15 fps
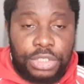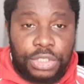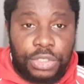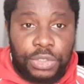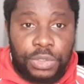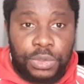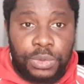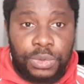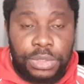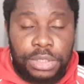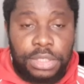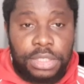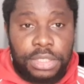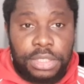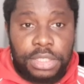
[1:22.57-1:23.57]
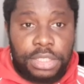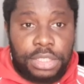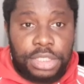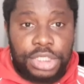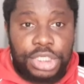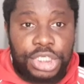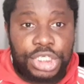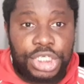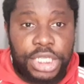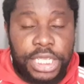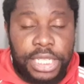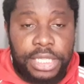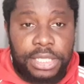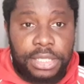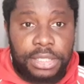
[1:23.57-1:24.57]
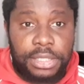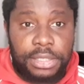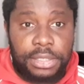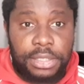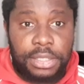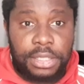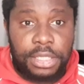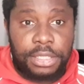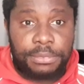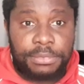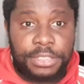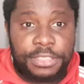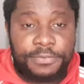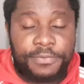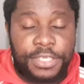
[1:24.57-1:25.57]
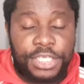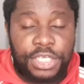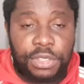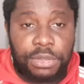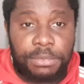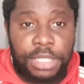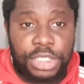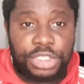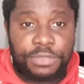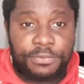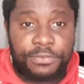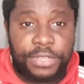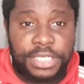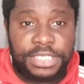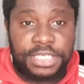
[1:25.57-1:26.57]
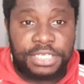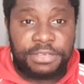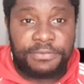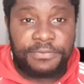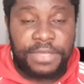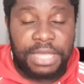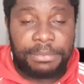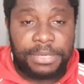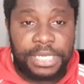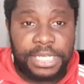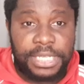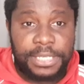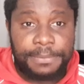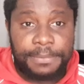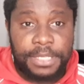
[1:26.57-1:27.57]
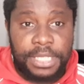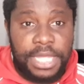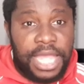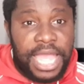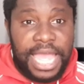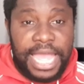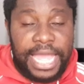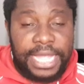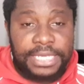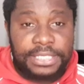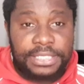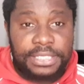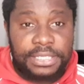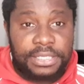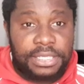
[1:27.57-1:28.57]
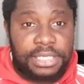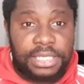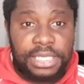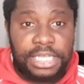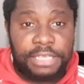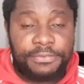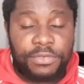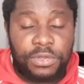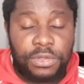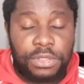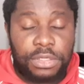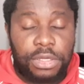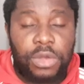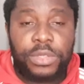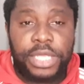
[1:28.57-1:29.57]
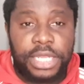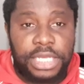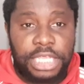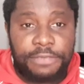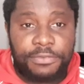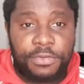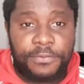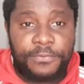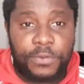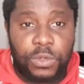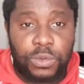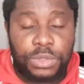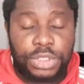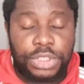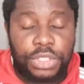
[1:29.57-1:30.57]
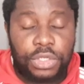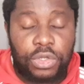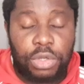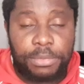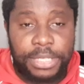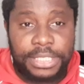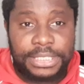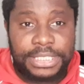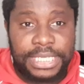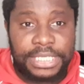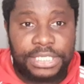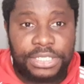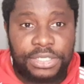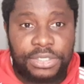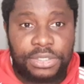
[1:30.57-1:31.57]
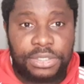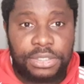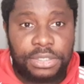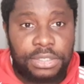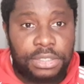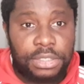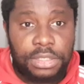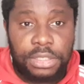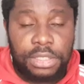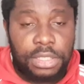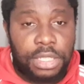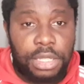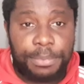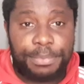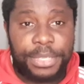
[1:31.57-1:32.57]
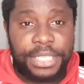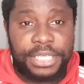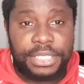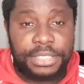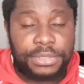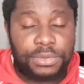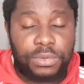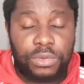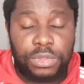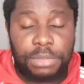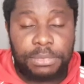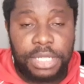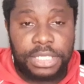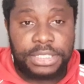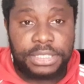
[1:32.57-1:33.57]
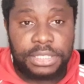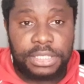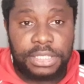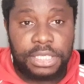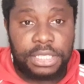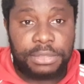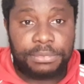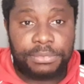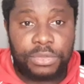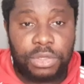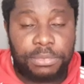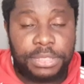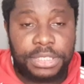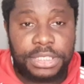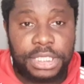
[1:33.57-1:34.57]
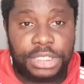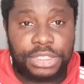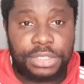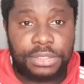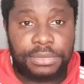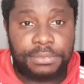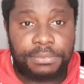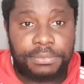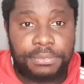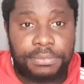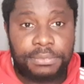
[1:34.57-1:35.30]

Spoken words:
Do share this video amongst your friends and your family, and leave your thoughts, your comments, and your opinions all in my comment section,